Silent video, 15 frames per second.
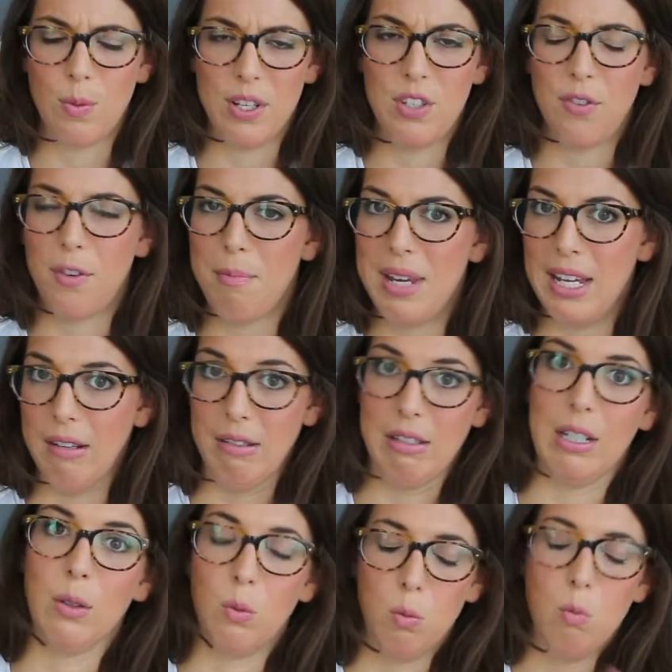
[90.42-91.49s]
which for me, I was
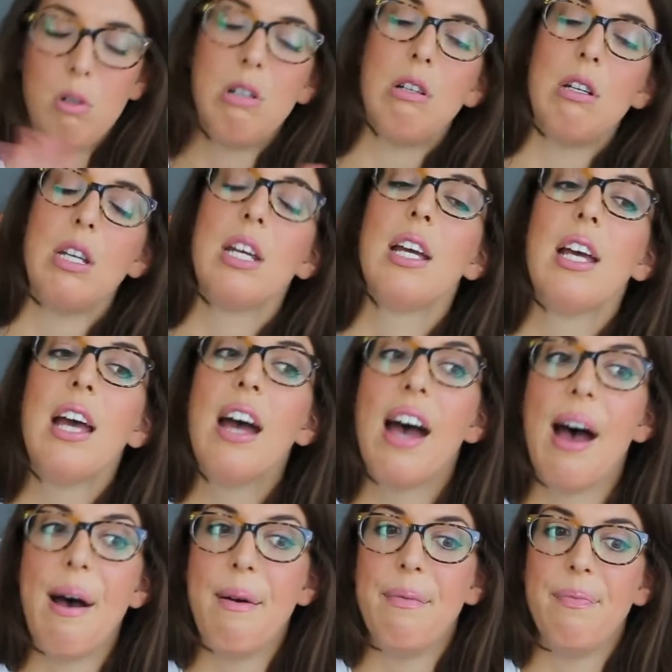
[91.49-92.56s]
like, what?
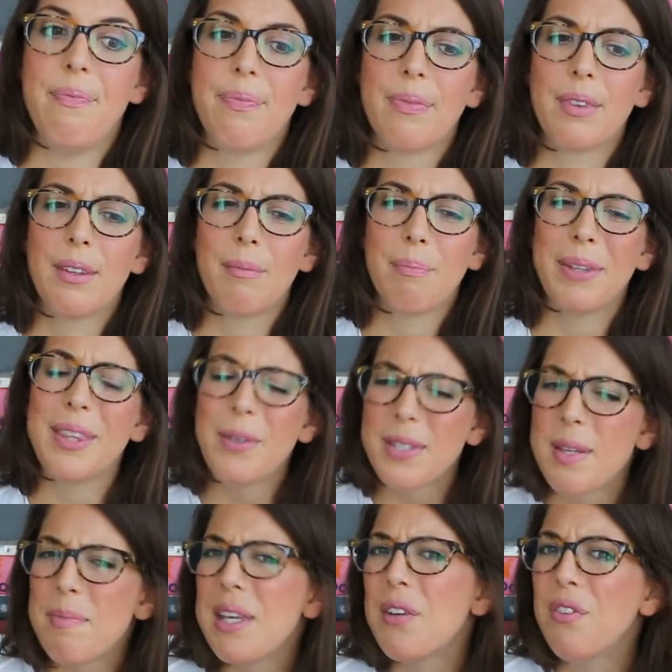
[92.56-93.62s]
But there was
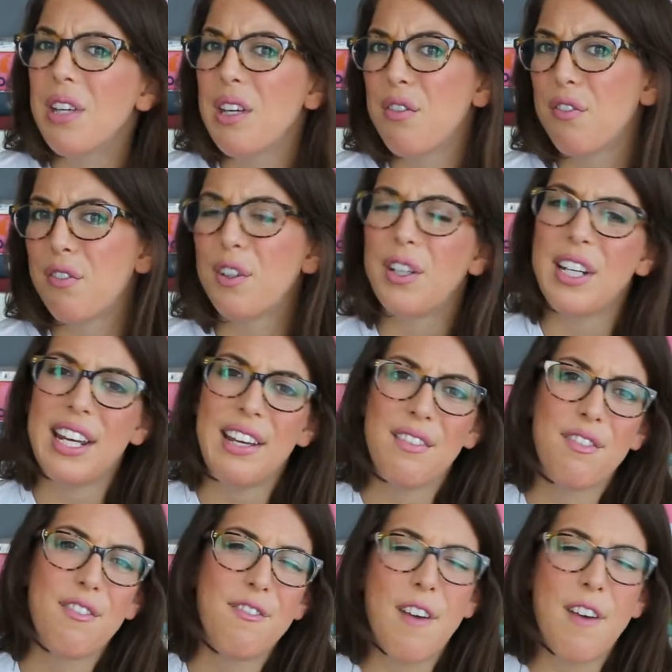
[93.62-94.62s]
something really flirty and